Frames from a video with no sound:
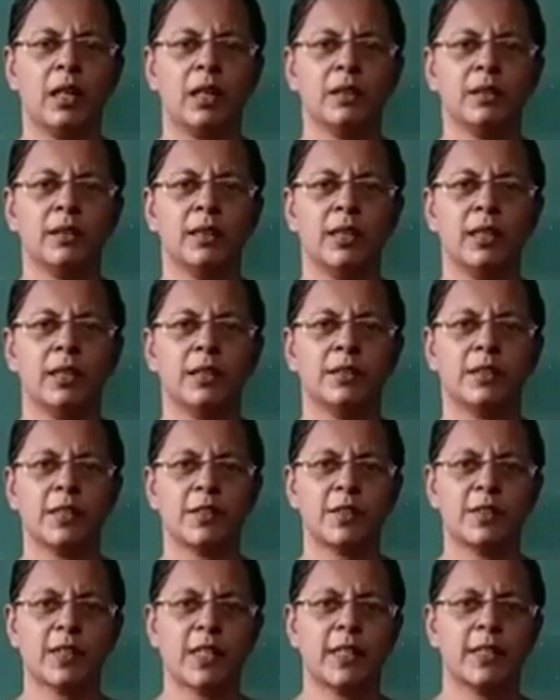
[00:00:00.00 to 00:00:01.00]
The
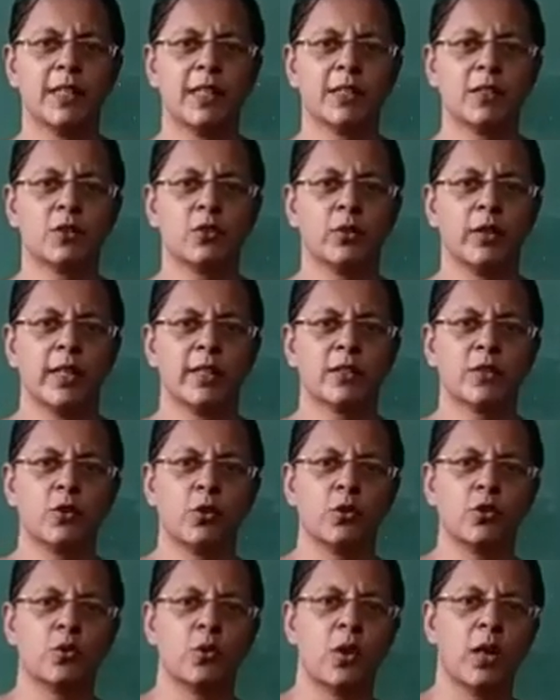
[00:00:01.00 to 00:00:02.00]
10th standard students,
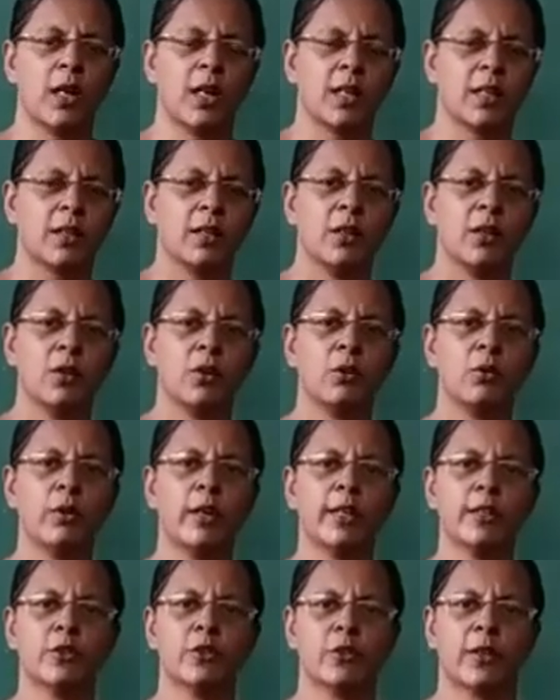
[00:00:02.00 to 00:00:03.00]
those who are
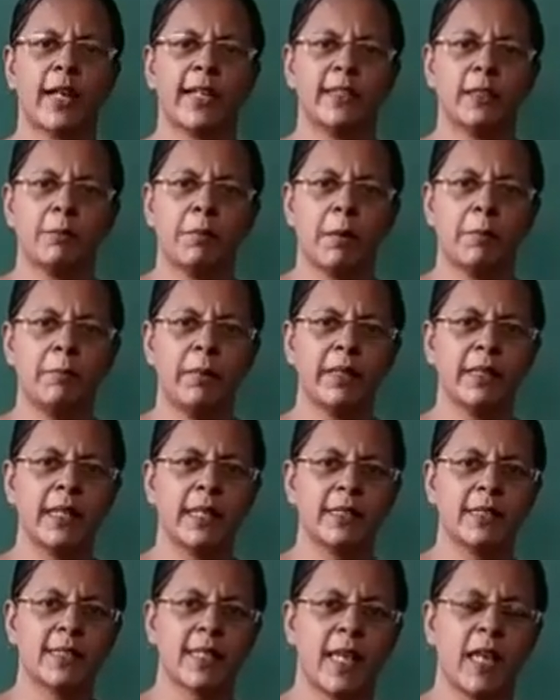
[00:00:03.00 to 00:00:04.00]
going to write the public
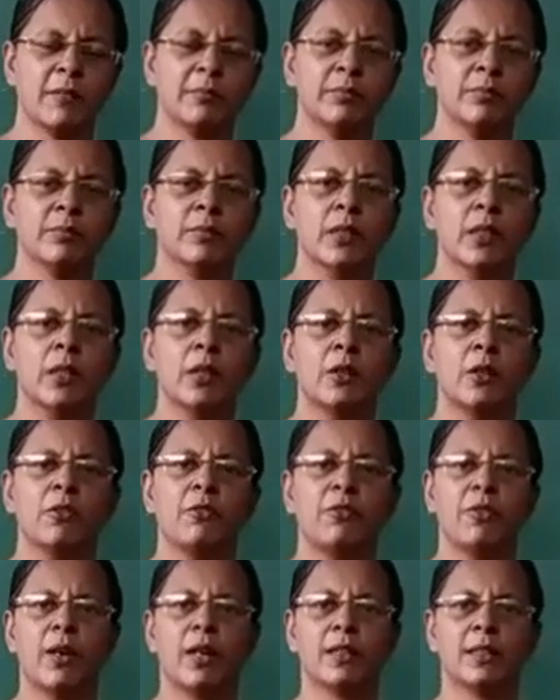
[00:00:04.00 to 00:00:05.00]
exam,
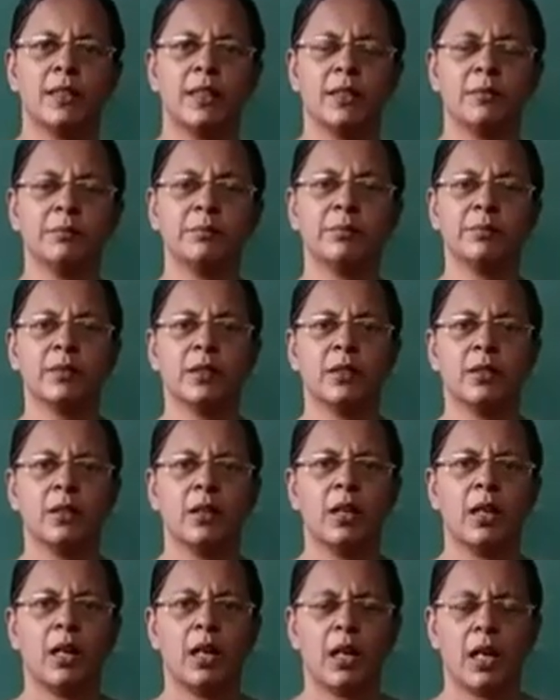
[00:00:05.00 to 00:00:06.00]
for
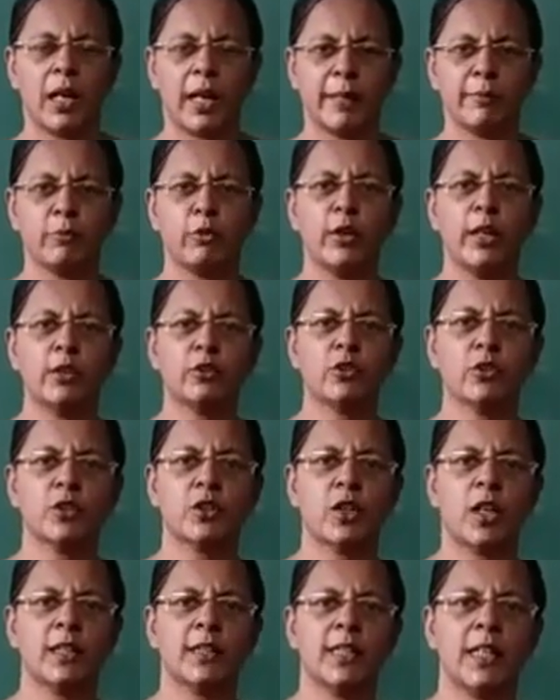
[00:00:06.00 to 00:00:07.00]
them I am going to
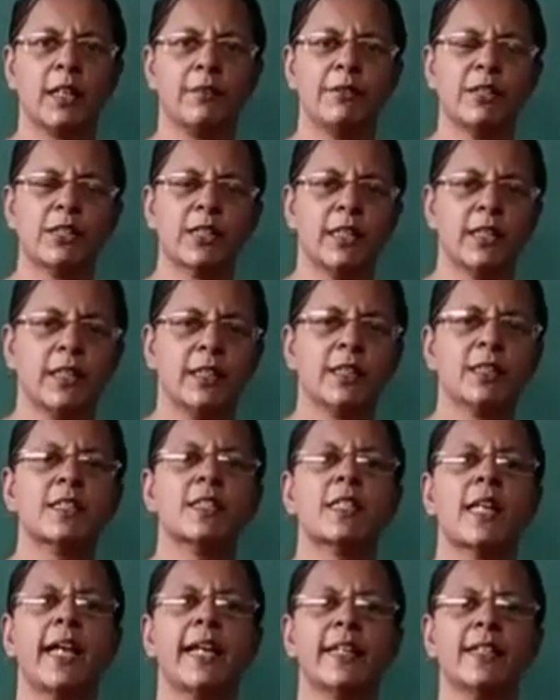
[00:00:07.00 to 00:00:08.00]
start the revision
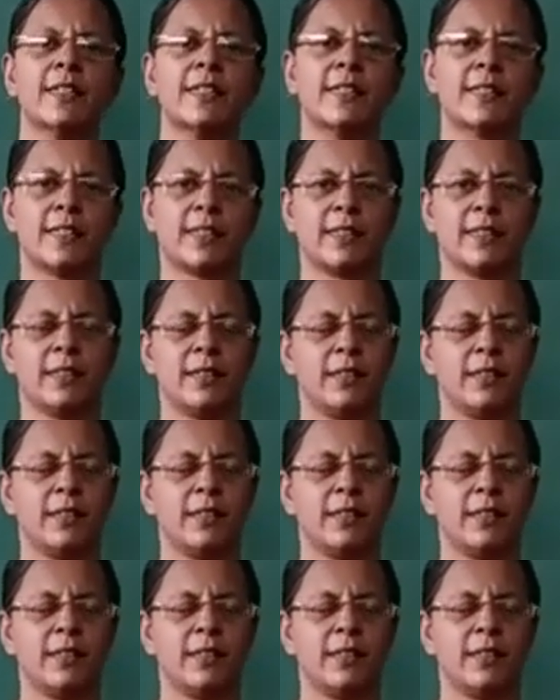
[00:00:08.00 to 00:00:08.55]
in science